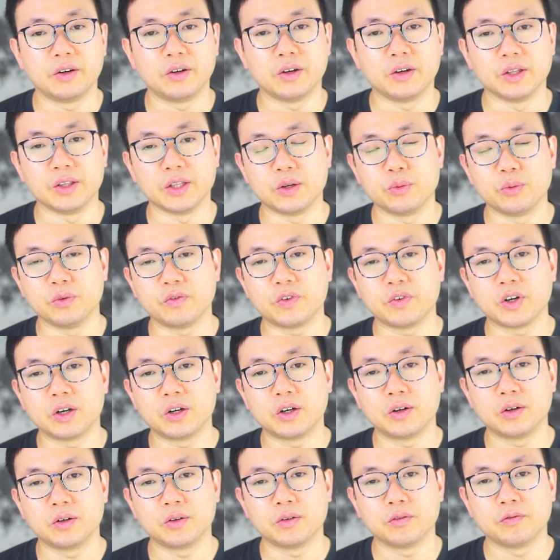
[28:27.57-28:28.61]
And then we've got
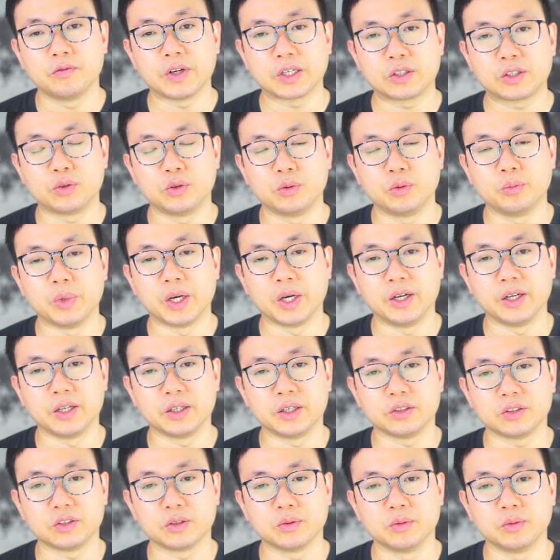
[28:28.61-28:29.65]
our vector
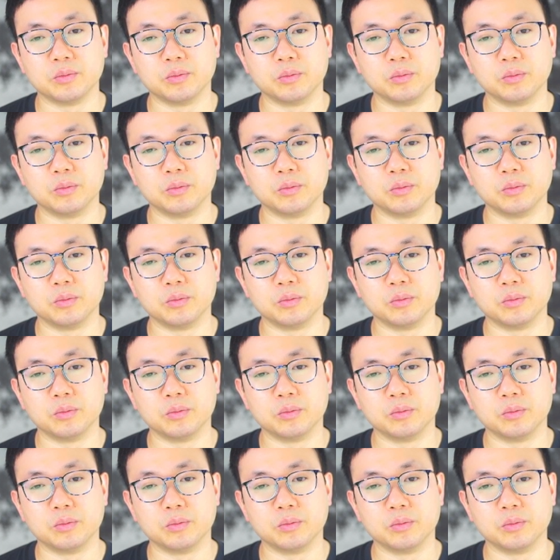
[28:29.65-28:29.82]
embeddings